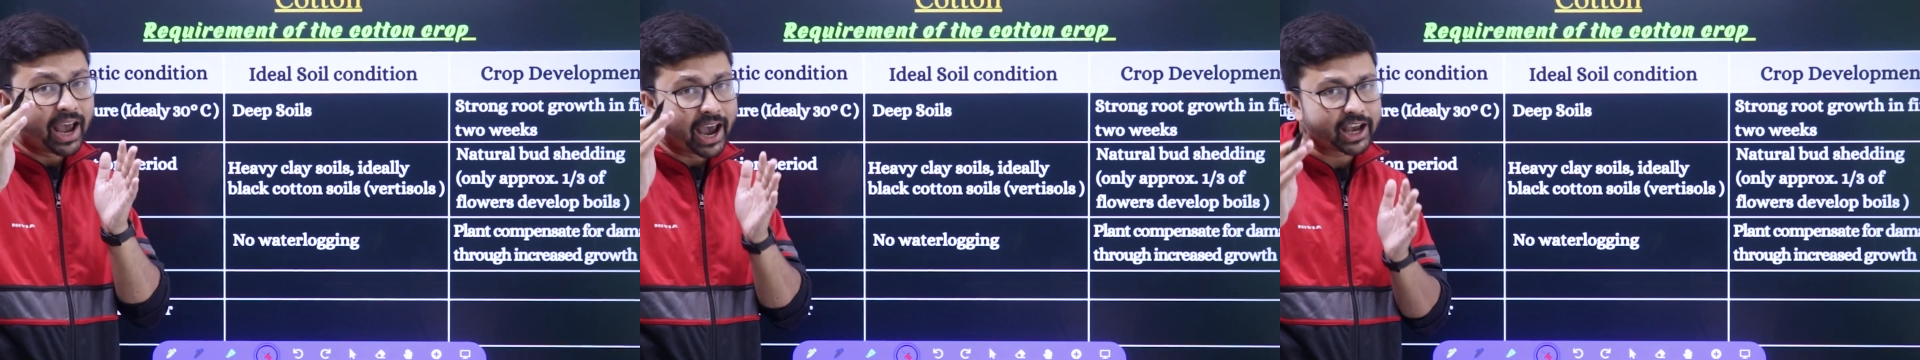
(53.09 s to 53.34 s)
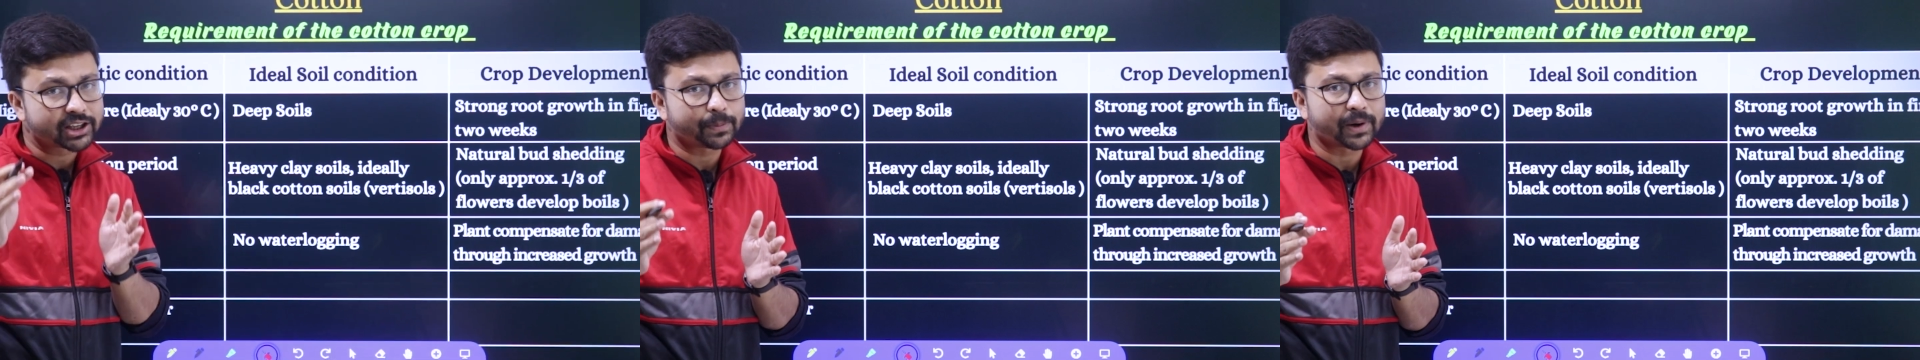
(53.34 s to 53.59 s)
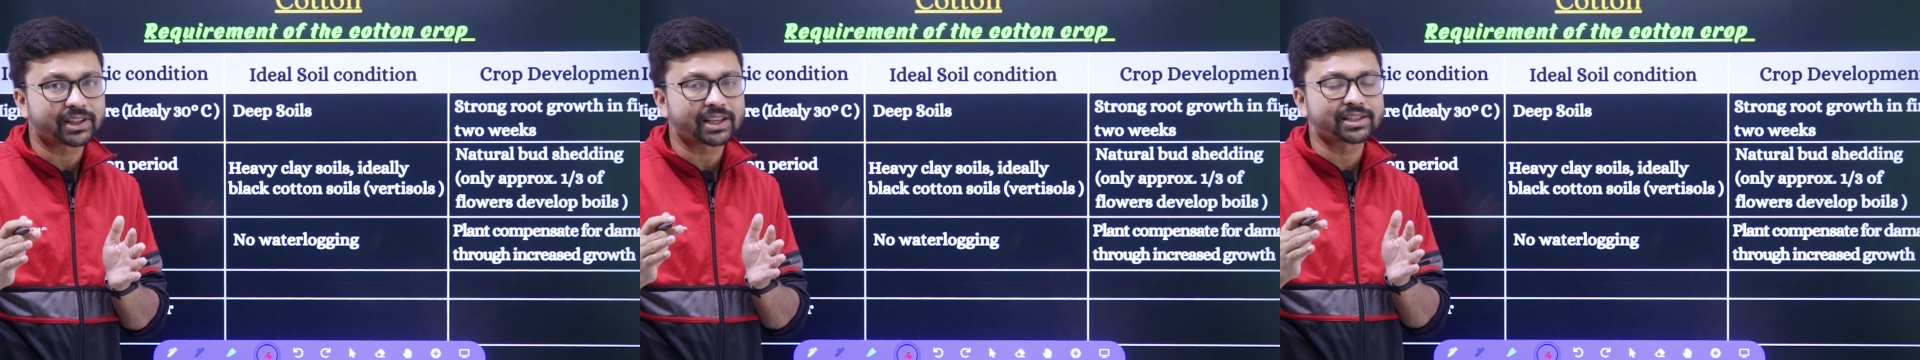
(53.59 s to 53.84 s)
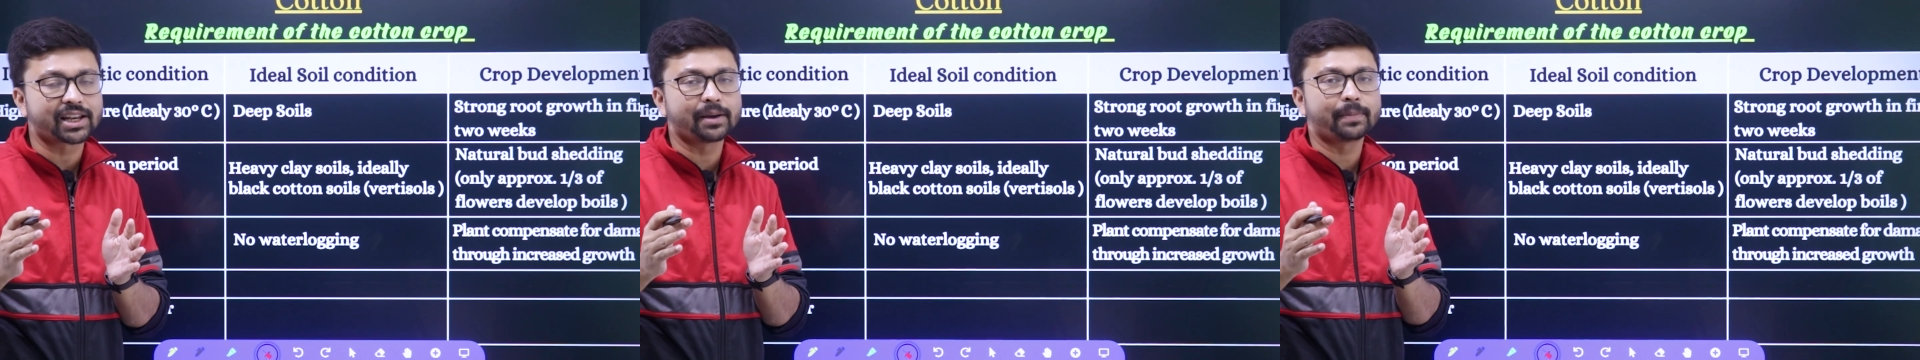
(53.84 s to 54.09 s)
as per the
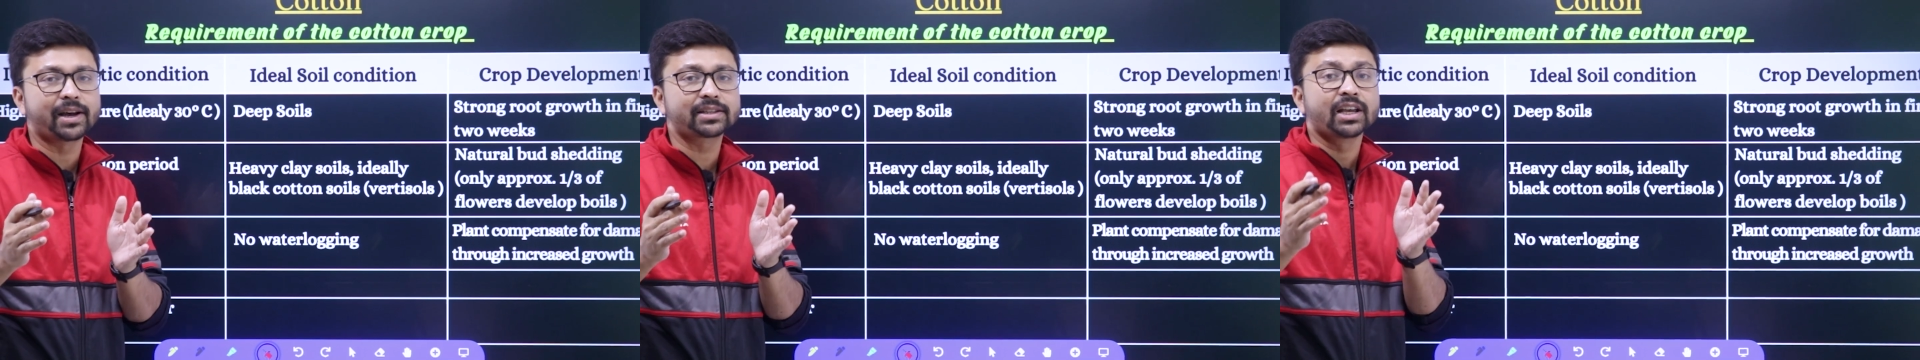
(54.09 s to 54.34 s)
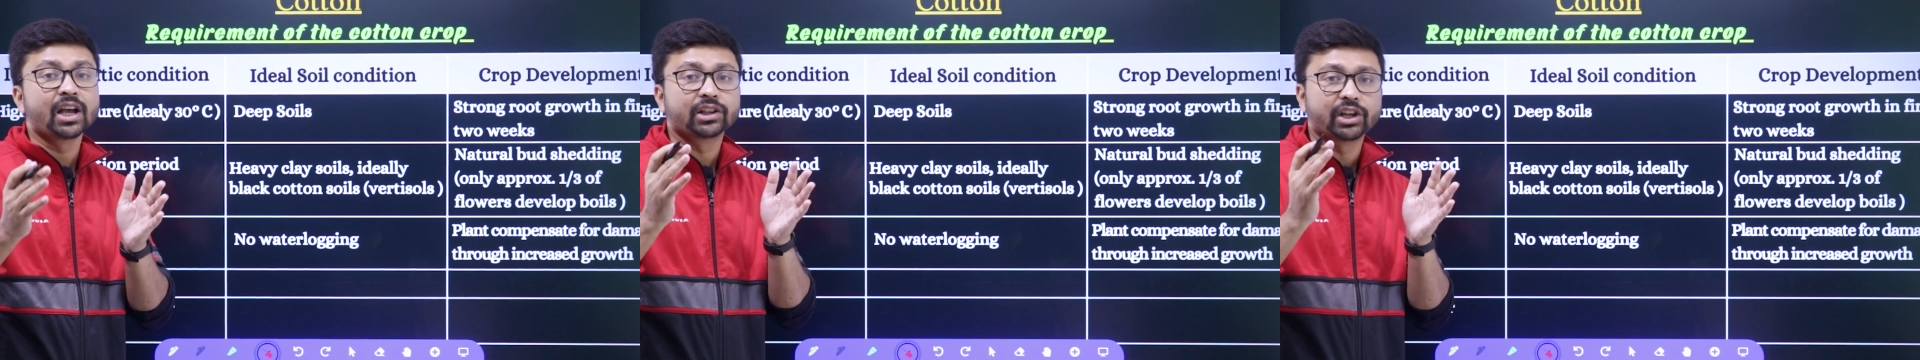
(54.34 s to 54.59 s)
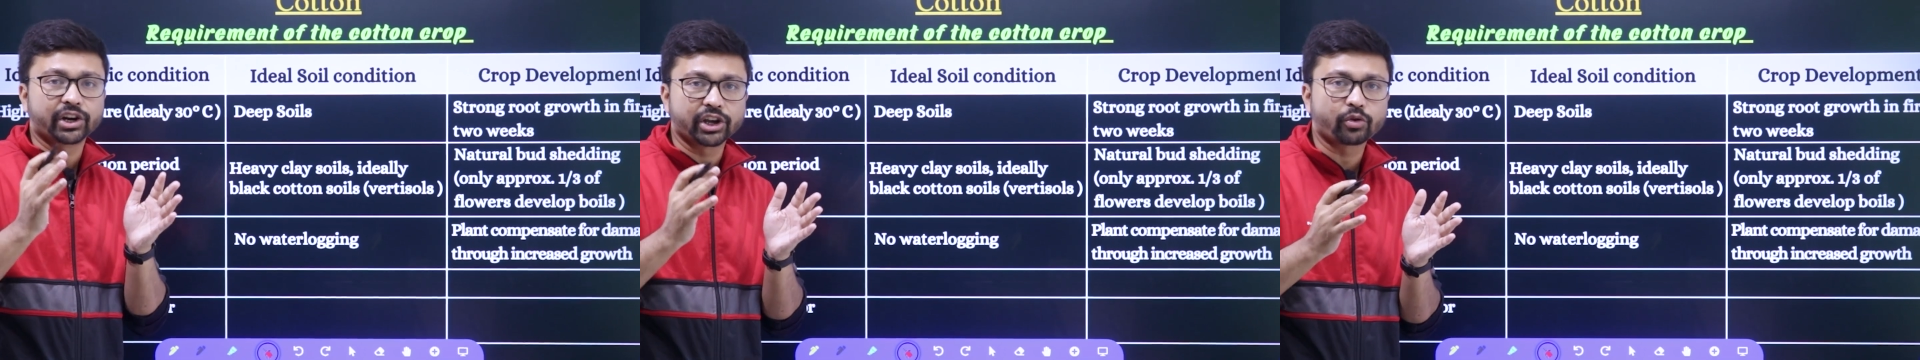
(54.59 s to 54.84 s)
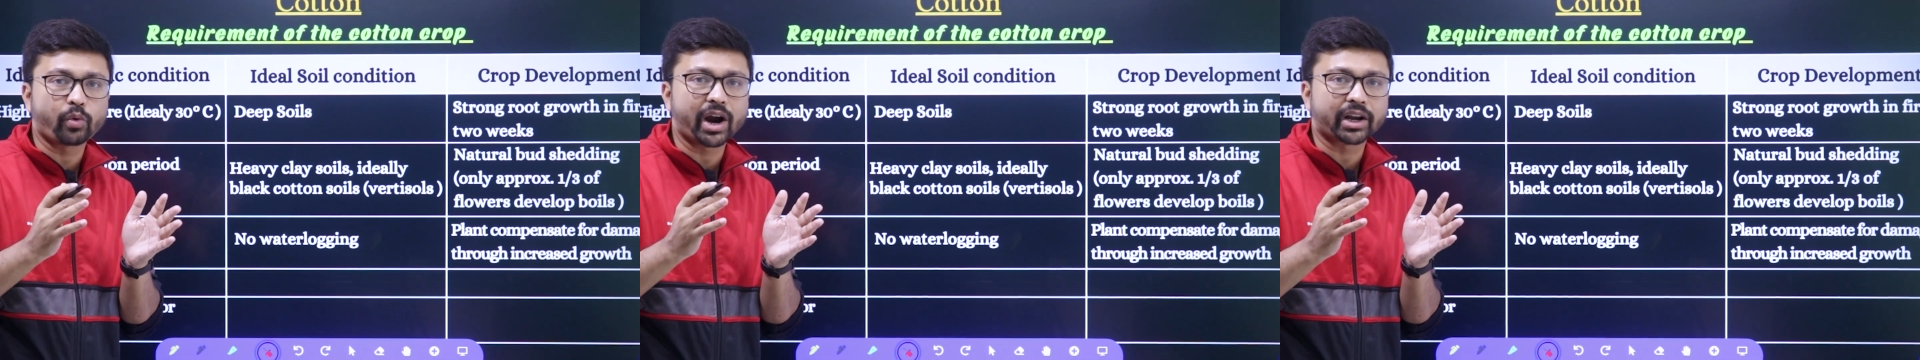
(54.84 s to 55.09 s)
syllabus, the
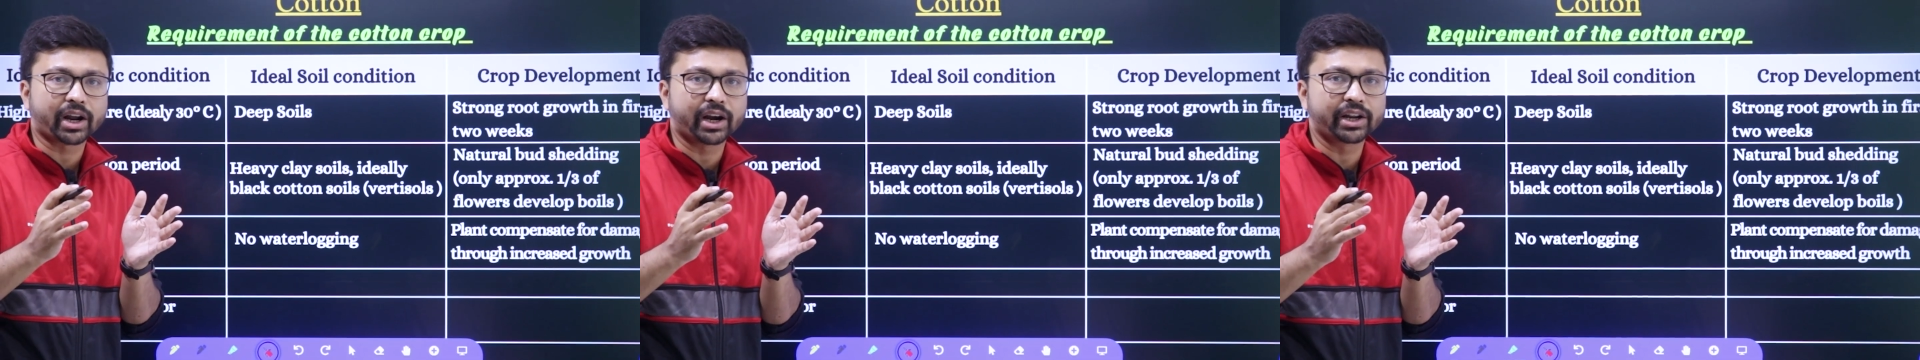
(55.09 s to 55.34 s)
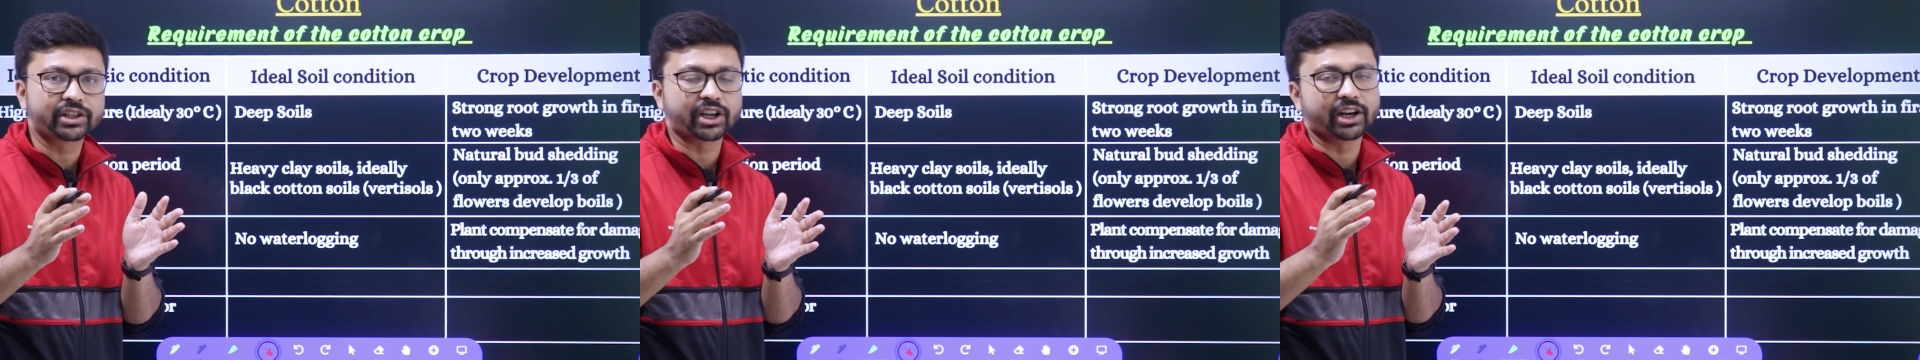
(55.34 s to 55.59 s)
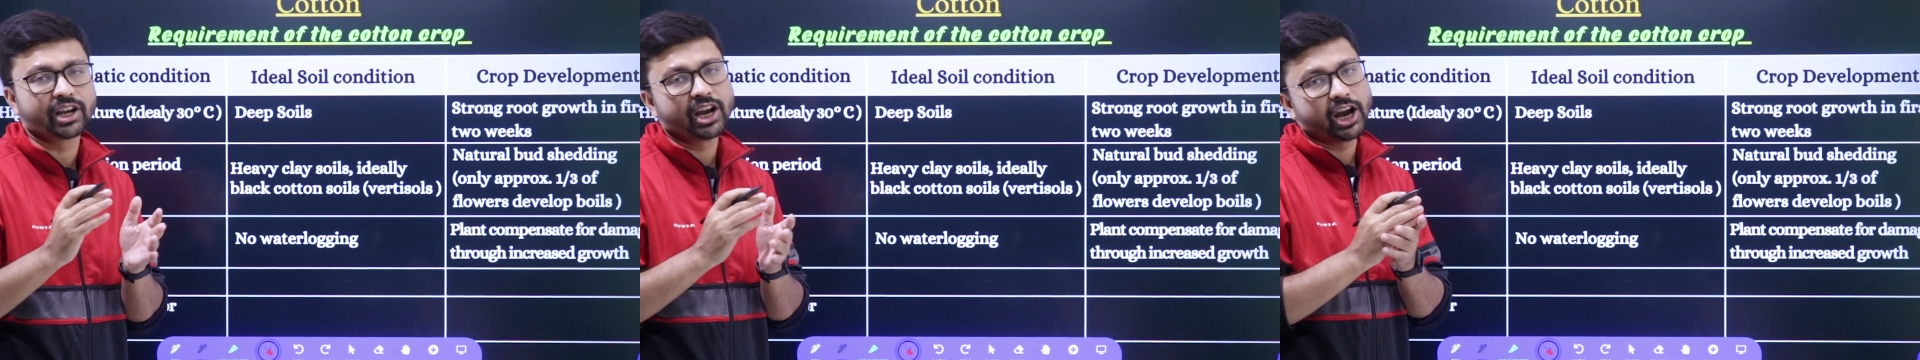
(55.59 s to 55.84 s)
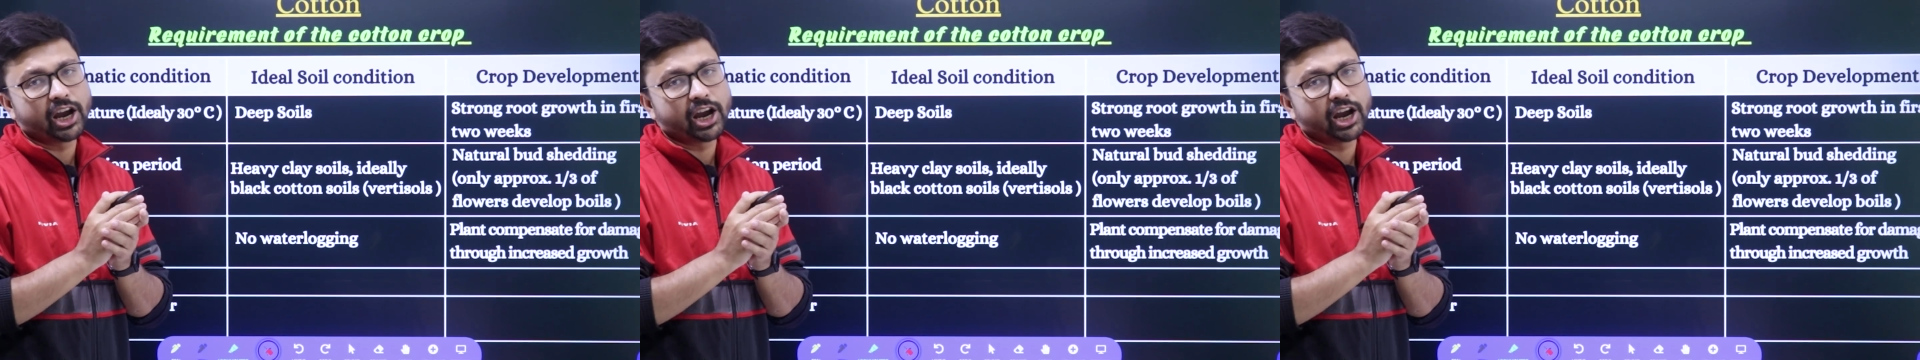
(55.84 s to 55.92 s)
required condition.